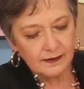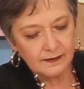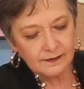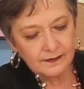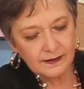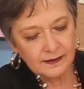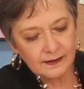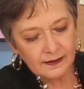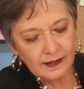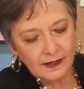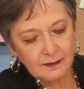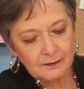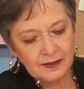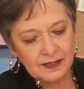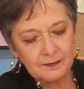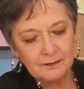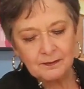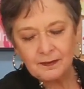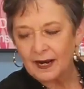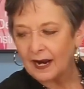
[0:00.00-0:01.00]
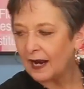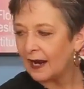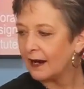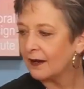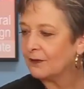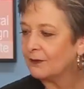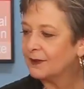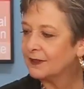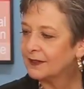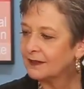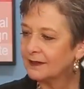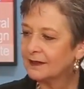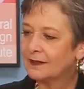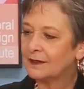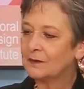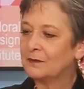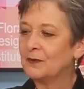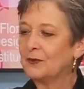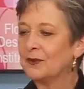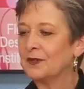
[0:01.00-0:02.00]
And then coming back with a
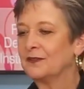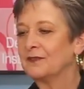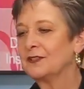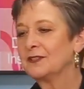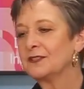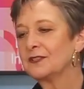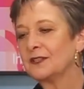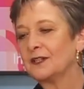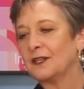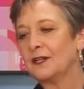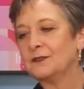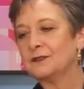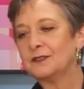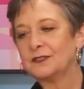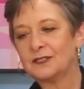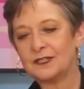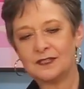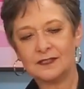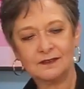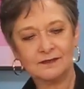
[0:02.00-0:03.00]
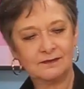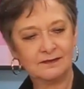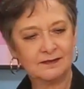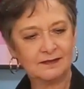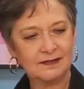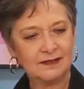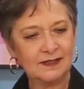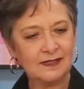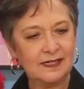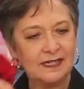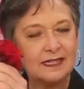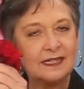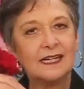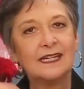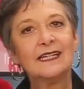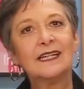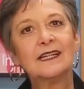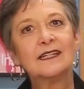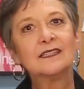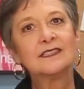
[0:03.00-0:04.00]
little more of the celosia,
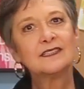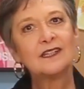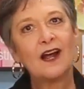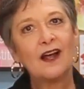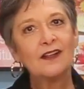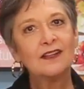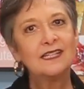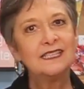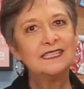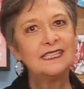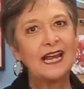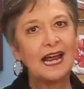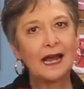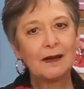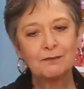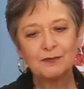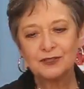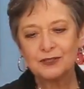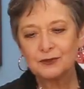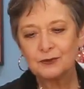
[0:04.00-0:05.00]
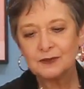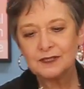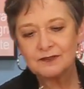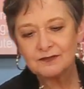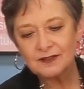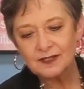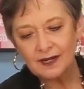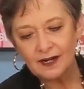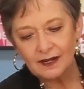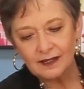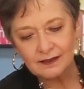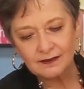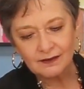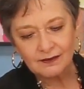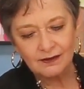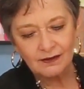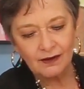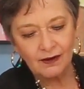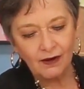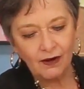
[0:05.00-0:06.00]
and get a solid tapestry of
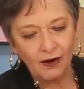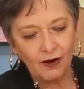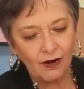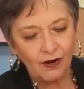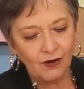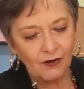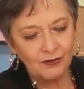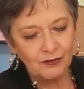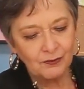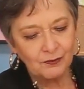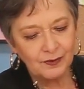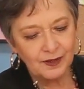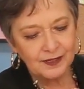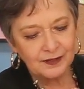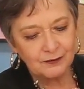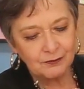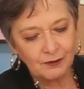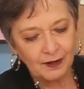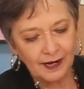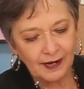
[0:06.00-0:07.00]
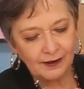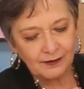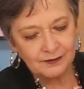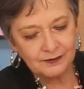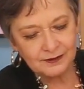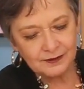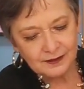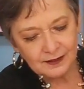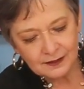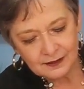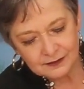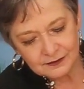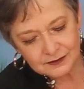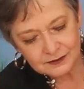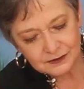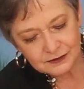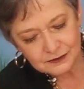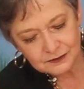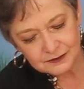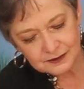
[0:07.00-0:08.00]
color all the way around,
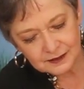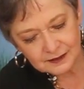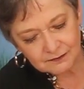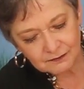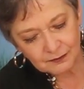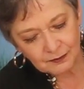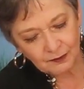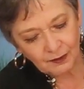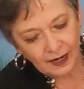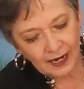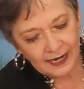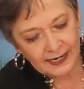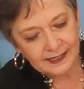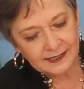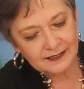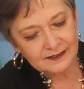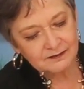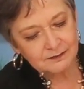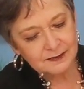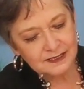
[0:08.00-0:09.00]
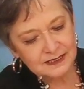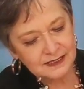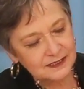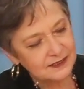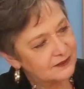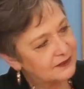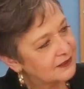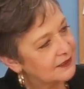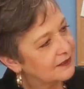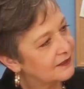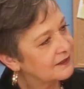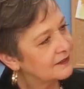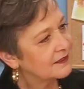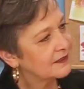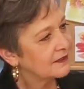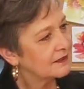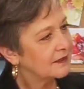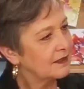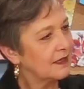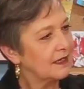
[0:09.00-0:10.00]
just using a variety of
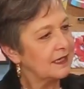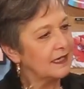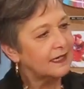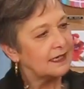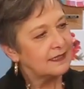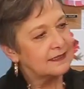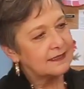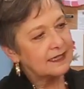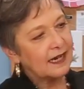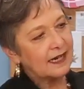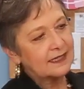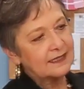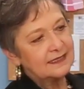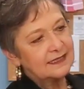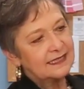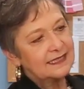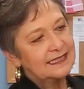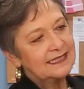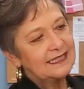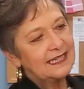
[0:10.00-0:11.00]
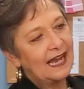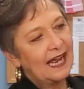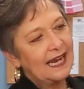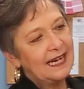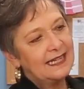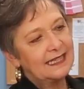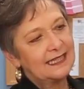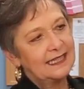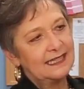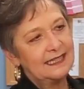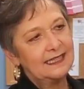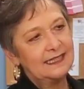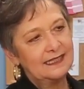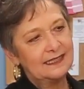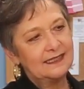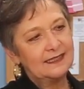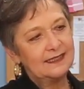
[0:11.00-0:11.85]
materials tucked in tightly